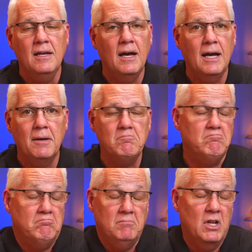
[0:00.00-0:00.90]

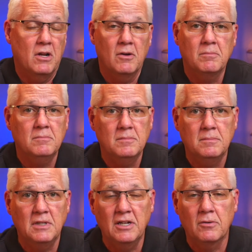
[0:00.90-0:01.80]

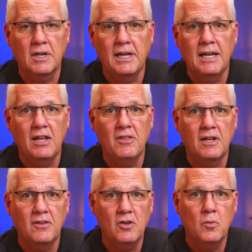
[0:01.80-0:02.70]
literally
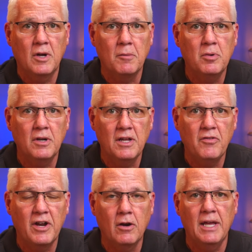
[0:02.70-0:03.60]
anything that you want to put
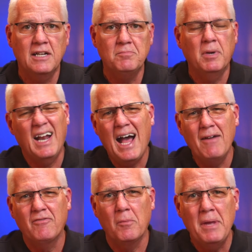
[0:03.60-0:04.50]
in there.
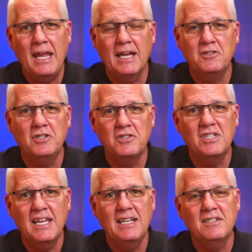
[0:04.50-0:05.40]
For me, it's
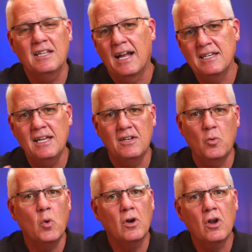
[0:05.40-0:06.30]
just things that I tend to
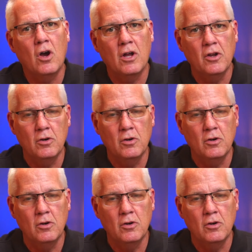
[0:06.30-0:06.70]
work on